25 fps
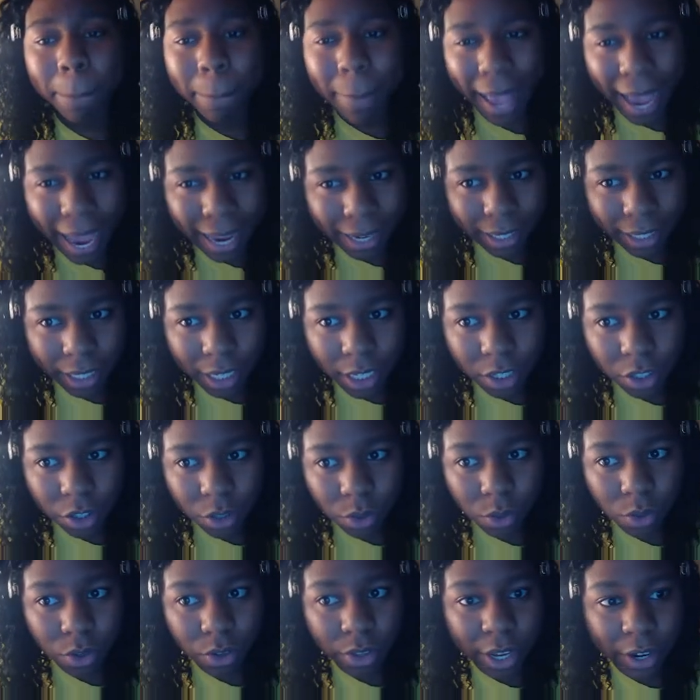badly
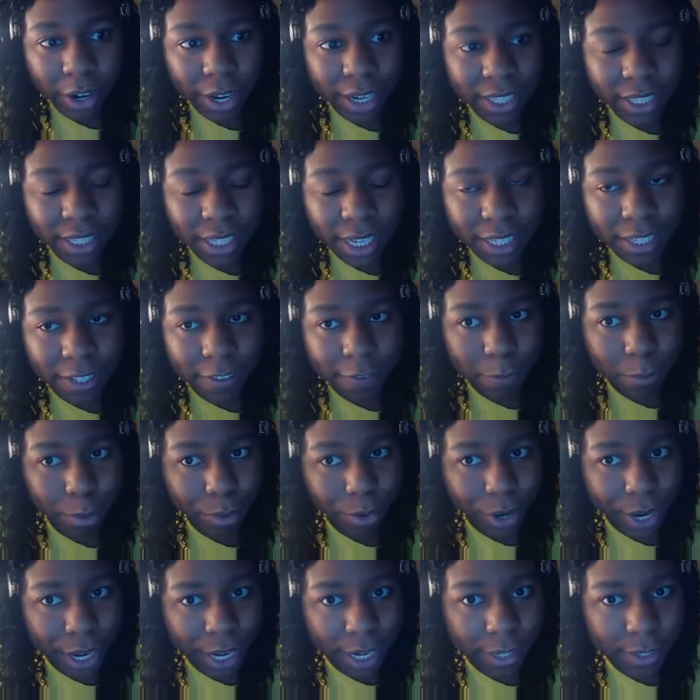due to their excessive
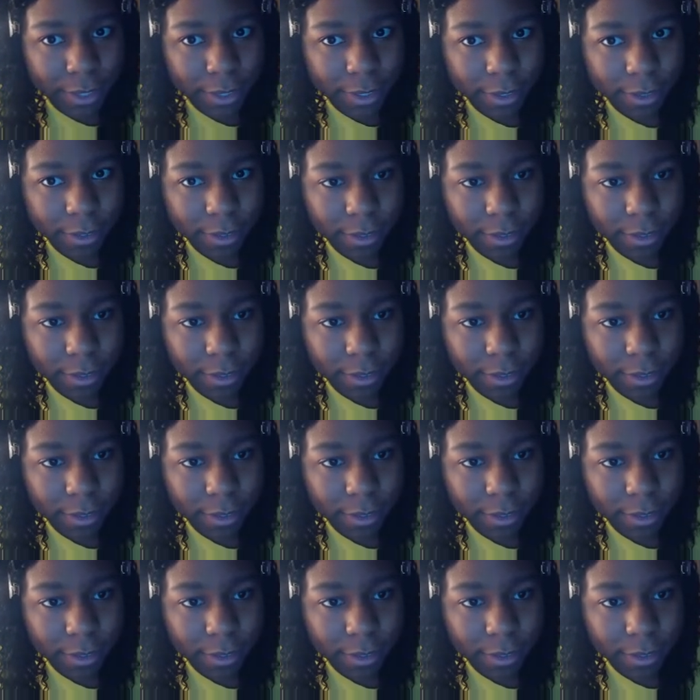praise.